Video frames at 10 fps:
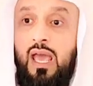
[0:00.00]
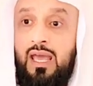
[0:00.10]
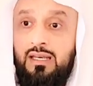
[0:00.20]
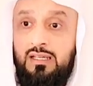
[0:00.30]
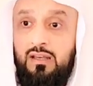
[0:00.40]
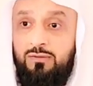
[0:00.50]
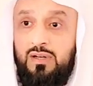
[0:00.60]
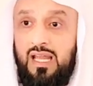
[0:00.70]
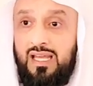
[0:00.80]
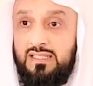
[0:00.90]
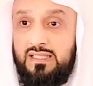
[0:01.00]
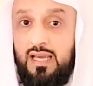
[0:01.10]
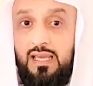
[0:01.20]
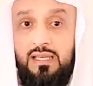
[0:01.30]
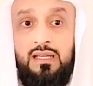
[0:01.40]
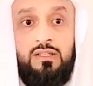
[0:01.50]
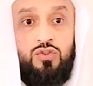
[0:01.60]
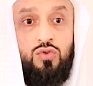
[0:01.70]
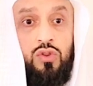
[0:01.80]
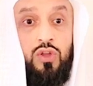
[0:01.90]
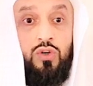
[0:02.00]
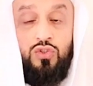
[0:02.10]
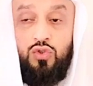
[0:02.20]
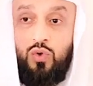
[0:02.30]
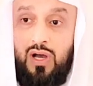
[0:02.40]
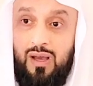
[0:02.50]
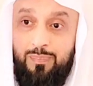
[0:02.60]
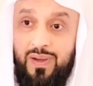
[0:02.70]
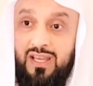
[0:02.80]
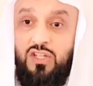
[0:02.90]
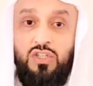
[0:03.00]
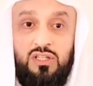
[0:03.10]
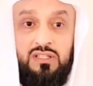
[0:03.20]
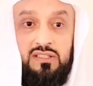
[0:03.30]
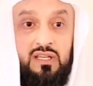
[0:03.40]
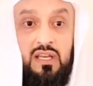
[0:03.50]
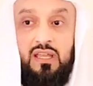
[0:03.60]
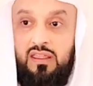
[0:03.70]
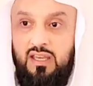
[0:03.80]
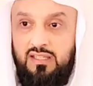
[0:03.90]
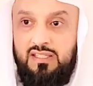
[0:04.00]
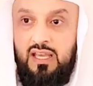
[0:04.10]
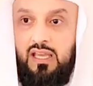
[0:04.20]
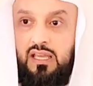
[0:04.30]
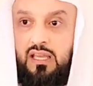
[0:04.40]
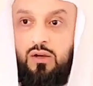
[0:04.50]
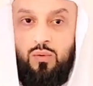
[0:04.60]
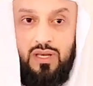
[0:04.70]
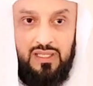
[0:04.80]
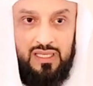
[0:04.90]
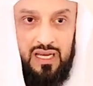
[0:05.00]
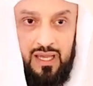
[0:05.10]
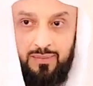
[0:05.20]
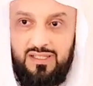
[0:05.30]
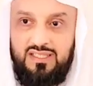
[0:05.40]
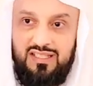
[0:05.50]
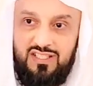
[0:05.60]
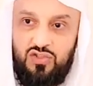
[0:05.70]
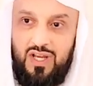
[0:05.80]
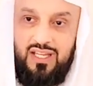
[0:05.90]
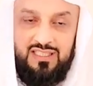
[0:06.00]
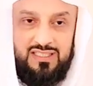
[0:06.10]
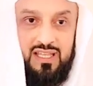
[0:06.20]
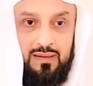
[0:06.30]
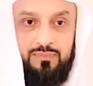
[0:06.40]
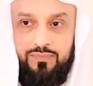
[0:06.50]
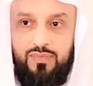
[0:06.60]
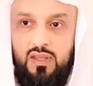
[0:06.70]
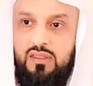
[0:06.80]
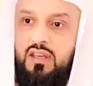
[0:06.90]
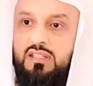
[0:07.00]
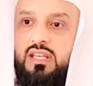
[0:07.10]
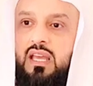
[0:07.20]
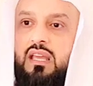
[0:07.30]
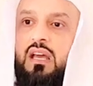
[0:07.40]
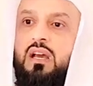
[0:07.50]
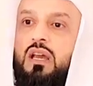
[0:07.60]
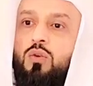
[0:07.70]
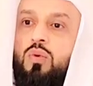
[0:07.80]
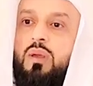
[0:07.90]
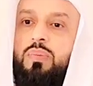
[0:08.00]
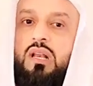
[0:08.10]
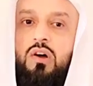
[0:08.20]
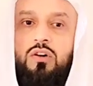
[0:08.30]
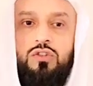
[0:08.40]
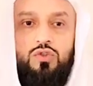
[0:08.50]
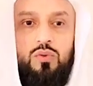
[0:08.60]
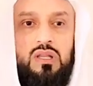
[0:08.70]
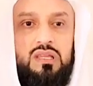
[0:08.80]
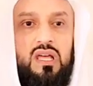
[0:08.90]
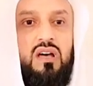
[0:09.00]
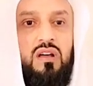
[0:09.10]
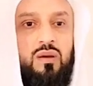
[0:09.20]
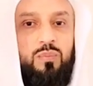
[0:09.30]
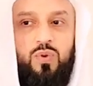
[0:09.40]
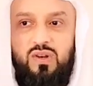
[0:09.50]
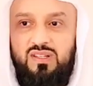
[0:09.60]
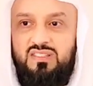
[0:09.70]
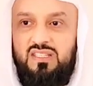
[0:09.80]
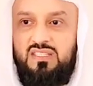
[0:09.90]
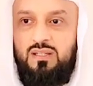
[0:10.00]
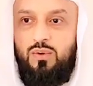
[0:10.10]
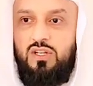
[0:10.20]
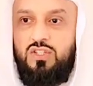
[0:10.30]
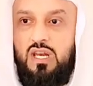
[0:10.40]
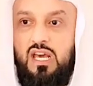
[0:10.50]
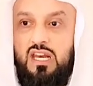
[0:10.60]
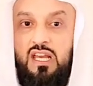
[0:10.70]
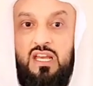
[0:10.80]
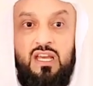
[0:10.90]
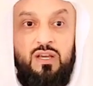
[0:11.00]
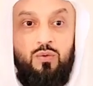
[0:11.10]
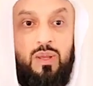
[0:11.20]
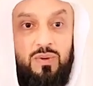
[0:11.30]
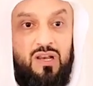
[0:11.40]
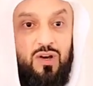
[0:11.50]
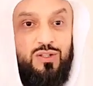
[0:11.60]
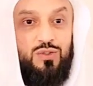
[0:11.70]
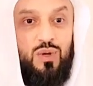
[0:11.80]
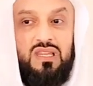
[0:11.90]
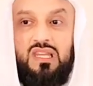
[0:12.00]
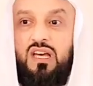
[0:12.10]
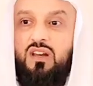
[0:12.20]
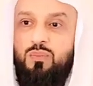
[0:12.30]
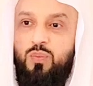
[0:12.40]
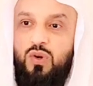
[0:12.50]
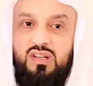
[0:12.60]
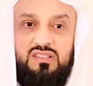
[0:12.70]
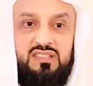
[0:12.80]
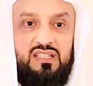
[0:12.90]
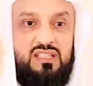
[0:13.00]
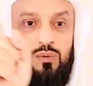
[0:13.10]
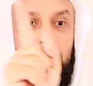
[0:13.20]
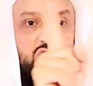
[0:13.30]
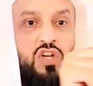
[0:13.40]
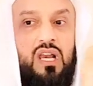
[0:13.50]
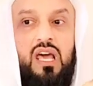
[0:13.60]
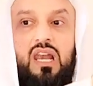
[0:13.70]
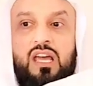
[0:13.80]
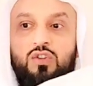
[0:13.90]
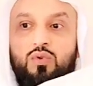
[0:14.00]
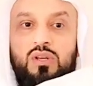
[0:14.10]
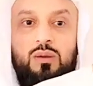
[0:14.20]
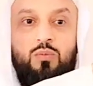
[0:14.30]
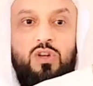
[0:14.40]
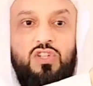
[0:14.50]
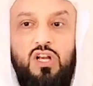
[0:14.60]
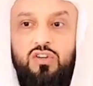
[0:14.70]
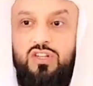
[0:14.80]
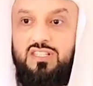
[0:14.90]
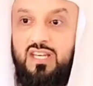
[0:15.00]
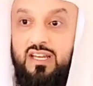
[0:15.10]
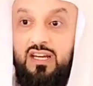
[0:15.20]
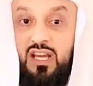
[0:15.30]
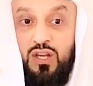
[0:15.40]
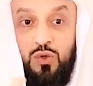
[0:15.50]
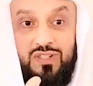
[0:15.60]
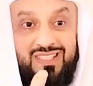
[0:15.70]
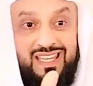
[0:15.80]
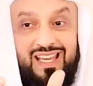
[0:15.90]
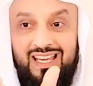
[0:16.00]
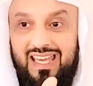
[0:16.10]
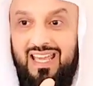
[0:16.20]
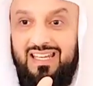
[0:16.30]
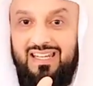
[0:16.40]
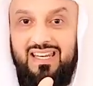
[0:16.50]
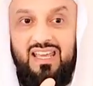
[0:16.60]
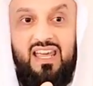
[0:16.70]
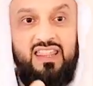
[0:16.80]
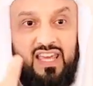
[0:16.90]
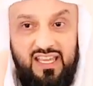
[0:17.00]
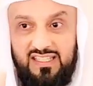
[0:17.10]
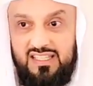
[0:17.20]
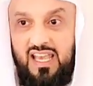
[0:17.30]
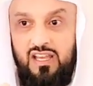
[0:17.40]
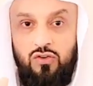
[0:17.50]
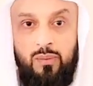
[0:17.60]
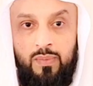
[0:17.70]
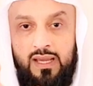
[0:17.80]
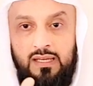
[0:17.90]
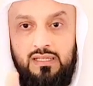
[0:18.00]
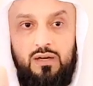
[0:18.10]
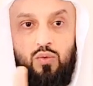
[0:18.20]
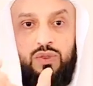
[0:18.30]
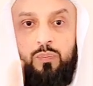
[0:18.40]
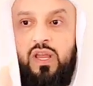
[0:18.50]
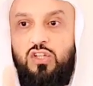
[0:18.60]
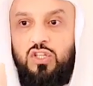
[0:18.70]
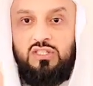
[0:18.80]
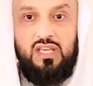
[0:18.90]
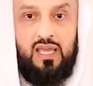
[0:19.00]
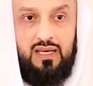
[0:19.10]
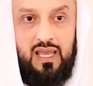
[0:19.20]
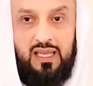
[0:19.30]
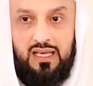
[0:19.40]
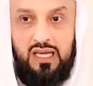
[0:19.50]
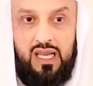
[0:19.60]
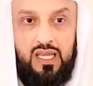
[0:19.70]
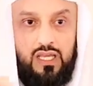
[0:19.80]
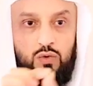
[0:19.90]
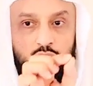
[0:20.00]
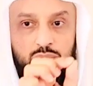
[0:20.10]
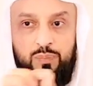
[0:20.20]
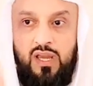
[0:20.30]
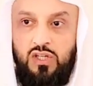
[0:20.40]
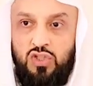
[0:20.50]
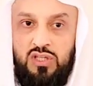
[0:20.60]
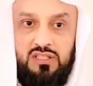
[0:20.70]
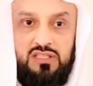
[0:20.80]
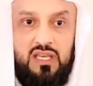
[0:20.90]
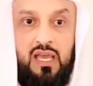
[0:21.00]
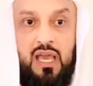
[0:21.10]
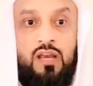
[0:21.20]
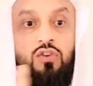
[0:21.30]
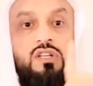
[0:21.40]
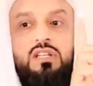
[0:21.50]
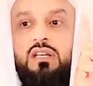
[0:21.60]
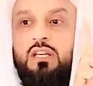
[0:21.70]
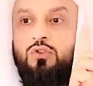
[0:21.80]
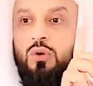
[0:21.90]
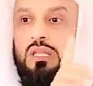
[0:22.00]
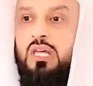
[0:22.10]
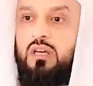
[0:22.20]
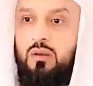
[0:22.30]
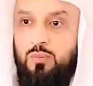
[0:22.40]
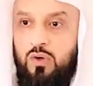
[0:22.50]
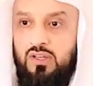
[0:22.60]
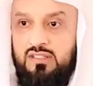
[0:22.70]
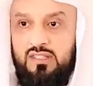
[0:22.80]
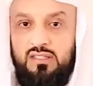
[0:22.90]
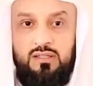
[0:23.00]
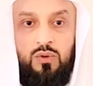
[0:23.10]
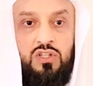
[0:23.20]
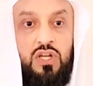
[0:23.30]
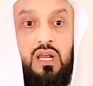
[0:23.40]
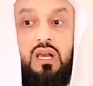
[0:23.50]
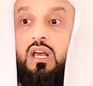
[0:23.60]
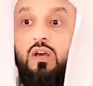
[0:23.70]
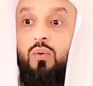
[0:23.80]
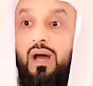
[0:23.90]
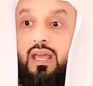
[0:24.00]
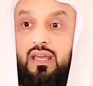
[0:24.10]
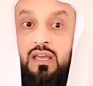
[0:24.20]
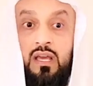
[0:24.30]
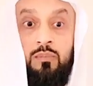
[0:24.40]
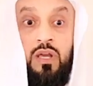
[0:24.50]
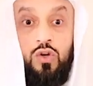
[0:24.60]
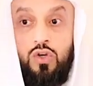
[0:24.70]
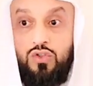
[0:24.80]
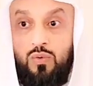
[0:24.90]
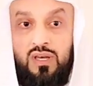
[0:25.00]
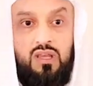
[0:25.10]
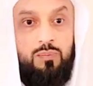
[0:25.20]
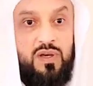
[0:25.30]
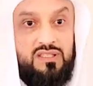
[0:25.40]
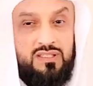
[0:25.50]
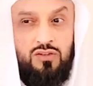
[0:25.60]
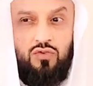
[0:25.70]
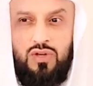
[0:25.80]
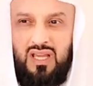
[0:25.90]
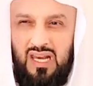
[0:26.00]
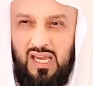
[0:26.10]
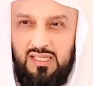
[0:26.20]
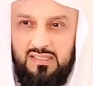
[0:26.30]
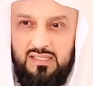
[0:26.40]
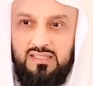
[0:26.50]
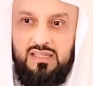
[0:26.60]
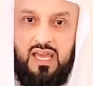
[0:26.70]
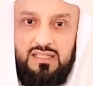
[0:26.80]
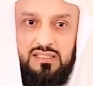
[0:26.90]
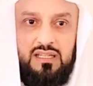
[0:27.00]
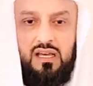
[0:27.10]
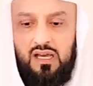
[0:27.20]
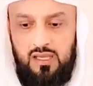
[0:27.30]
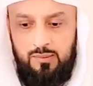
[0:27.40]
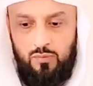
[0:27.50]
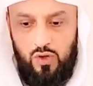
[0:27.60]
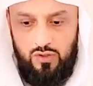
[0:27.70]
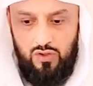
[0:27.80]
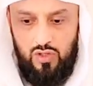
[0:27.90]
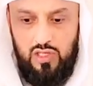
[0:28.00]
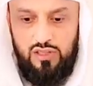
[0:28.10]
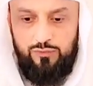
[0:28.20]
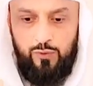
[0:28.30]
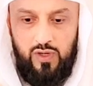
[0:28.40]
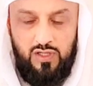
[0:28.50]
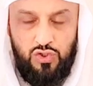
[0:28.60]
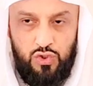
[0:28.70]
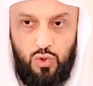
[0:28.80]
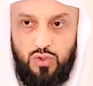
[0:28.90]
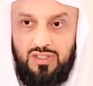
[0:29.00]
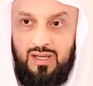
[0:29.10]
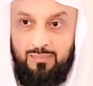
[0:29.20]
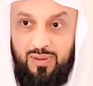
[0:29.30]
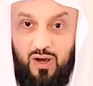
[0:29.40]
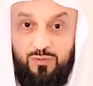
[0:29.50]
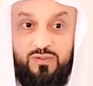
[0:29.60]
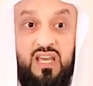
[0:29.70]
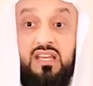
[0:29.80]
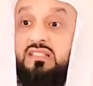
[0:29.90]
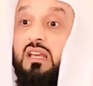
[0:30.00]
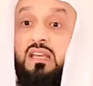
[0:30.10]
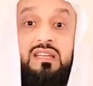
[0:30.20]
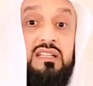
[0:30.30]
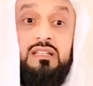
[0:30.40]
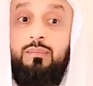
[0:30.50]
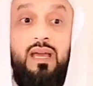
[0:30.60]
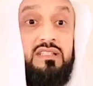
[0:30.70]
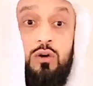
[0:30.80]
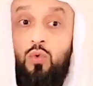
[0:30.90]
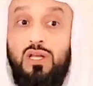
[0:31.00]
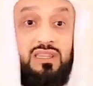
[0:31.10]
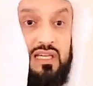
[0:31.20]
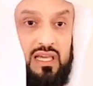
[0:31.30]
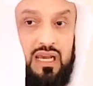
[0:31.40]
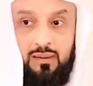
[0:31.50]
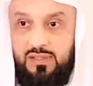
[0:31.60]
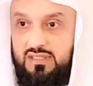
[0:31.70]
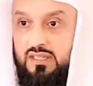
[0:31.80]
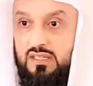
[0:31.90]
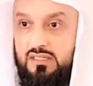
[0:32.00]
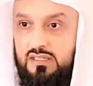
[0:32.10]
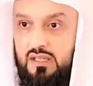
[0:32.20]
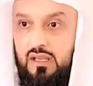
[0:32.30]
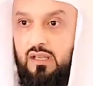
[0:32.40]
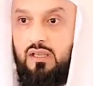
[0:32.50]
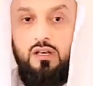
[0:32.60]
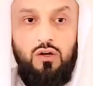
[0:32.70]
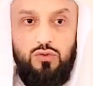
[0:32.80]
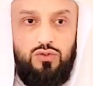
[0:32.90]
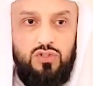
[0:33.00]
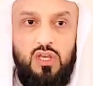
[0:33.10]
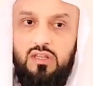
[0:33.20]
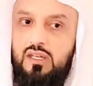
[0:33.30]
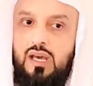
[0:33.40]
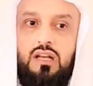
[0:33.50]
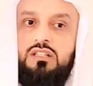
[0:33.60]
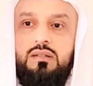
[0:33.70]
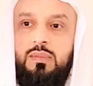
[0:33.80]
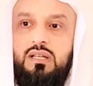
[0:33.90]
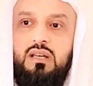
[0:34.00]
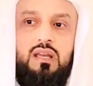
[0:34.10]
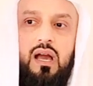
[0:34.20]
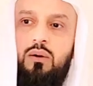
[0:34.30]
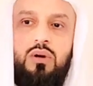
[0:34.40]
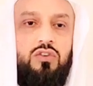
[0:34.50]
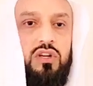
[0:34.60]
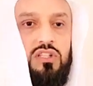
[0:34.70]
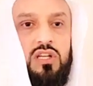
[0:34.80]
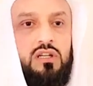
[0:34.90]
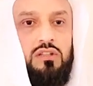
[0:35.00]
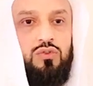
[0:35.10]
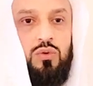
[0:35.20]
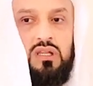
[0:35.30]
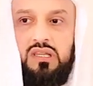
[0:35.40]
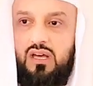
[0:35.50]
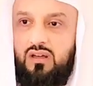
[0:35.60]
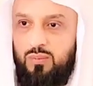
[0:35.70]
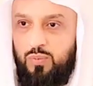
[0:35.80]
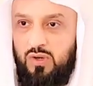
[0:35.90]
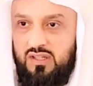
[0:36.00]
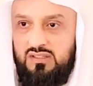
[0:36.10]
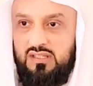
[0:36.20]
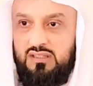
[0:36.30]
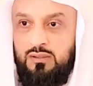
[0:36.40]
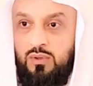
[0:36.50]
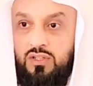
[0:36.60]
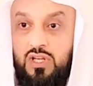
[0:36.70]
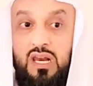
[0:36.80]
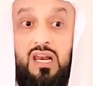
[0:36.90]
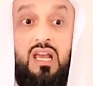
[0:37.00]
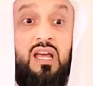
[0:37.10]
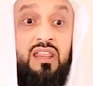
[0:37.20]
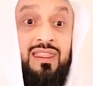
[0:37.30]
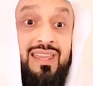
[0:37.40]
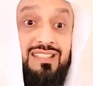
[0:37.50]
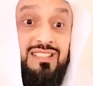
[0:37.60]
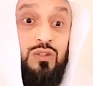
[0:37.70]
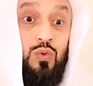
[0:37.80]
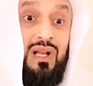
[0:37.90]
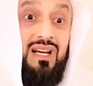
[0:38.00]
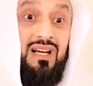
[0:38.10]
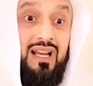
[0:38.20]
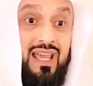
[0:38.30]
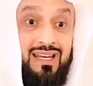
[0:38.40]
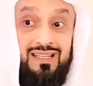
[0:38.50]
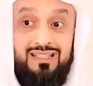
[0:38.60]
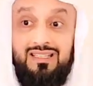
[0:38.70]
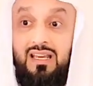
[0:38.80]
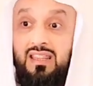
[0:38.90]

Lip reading: And give glad tidings to those who are patient. They say, when calamity strikes them, they say, we belong to Allah Rabbul Izzati wal Jalal. We belong to Allah Rabbul Izzati wal Jalal, and to Him we shall return. You see, again, there is a reminder with patience and a link with patience and returning to Allah Rabbul Izzati wal Jalal. Why? Because when a person realizes that I am on earth for a short number of days, it doesn't matter what the calamity is, he knows that ultimately I will return to Allah Rabbul Izzati wal Jalal. This will end.